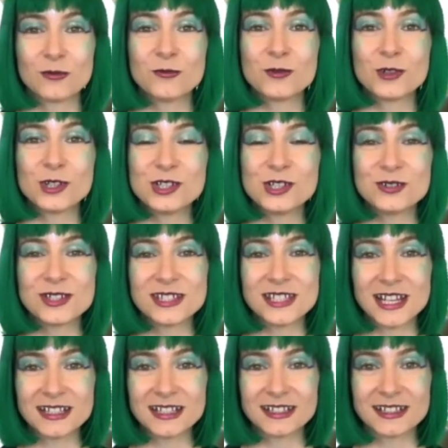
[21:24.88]
Would you
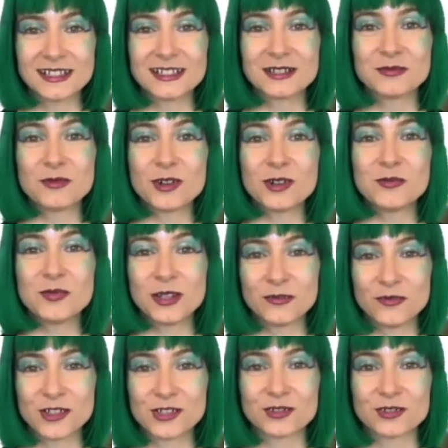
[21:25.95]
say that it is more
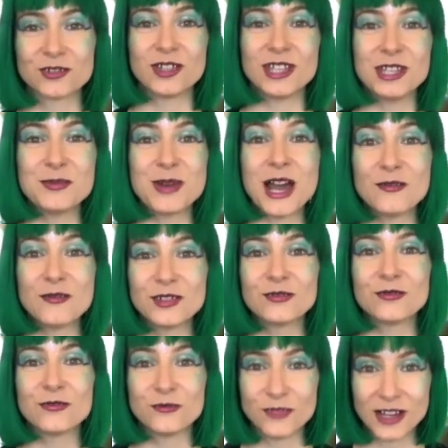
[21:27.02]
beneficial to keep having
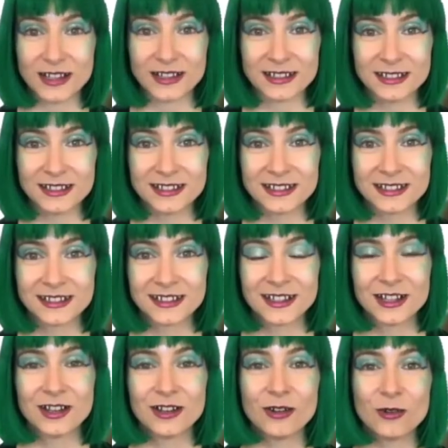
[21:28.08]
fun
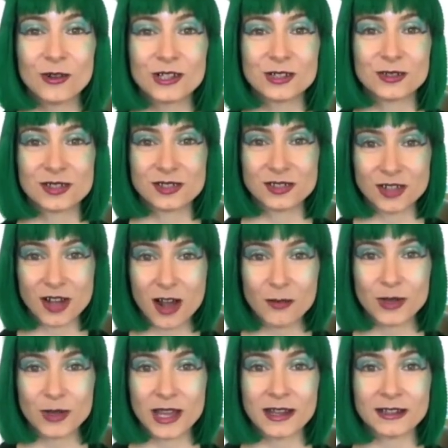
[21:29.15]
or to stop
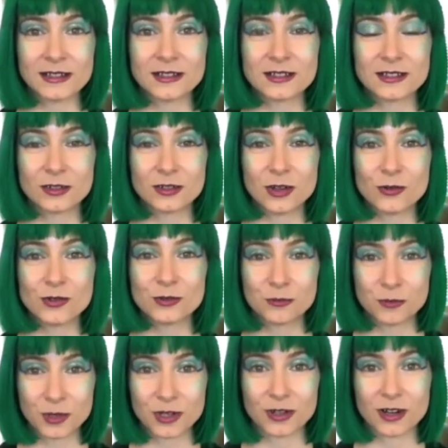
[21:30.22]
and go to
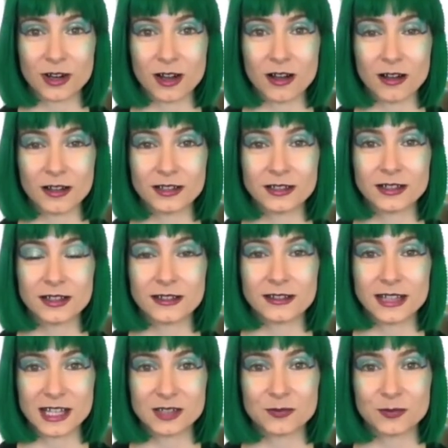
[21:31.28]
work on
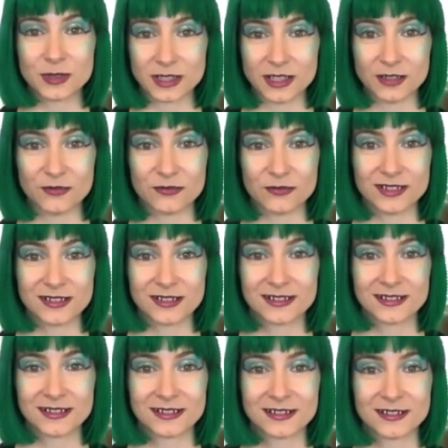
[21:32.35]
that belief?
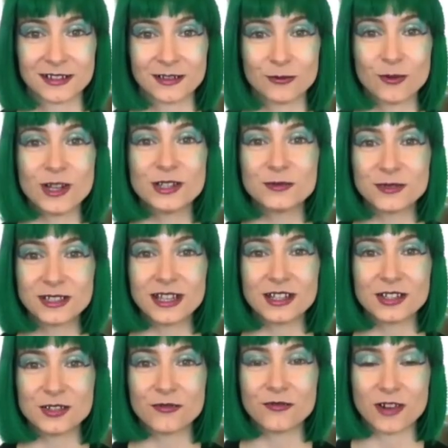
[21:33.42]
What would
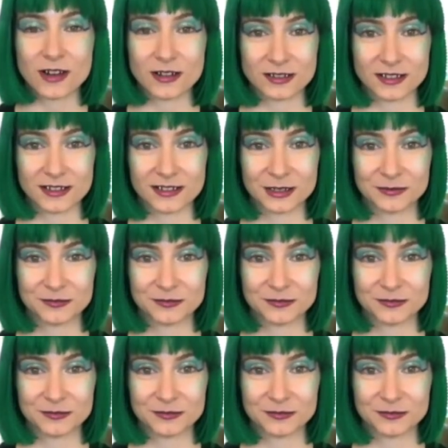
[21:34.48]
get you farther?